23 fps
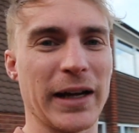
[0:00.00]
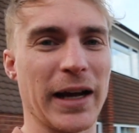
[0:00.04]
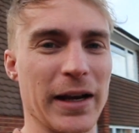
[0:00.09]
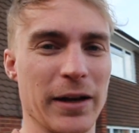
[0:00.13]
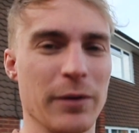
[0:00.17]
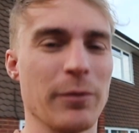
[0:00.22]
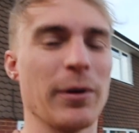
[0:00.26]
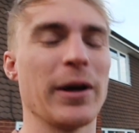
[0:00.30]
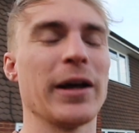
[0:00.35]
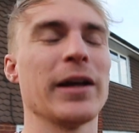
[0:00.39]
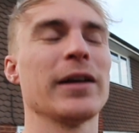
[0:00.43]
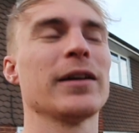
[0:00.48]

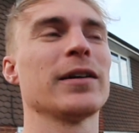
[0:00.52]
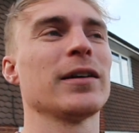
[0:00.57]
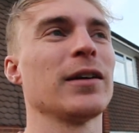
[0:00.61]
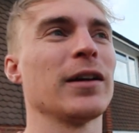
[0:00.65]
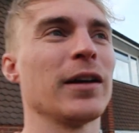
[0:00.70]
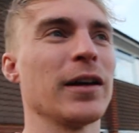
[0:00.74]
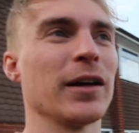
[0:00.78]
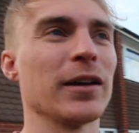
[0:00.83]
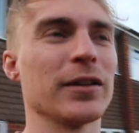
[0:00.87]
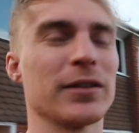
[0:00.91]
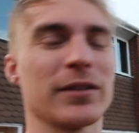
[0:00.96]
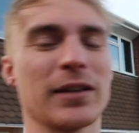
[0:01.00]
anyway
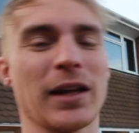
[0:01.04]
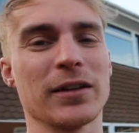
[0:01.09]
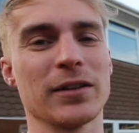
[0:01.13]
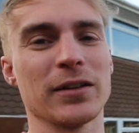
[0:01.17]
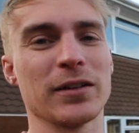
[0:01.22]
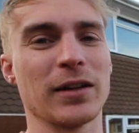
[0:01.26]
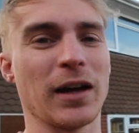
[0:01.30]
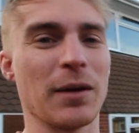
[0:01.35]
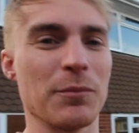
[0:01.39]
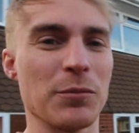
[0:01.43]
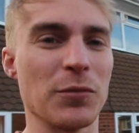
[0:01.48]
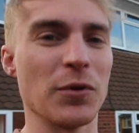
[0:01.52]
as
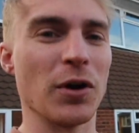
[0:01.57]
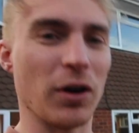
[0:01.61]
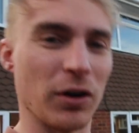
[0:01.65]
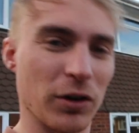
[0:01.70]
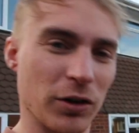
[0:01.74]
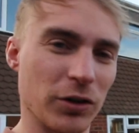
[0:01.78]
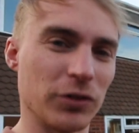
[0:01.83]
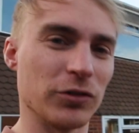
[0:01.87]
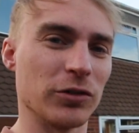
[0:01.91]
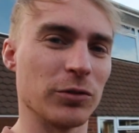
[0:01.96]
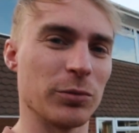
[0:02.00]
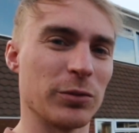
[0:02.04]
standard. I'm not
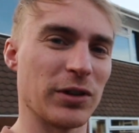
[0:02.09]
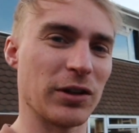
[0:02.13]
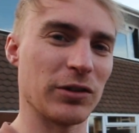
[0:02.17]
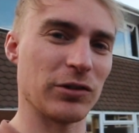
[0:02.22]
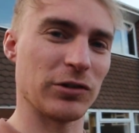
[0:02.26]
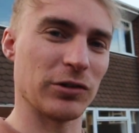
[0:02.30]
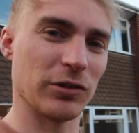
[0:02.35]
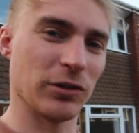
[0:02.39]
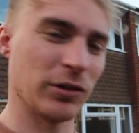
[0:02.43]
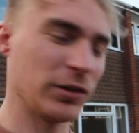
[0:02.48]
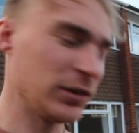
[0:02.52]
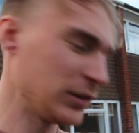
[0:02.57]
100%
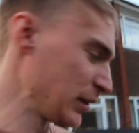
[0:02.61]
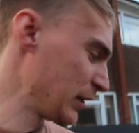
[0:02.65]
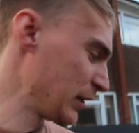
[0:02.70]
sure.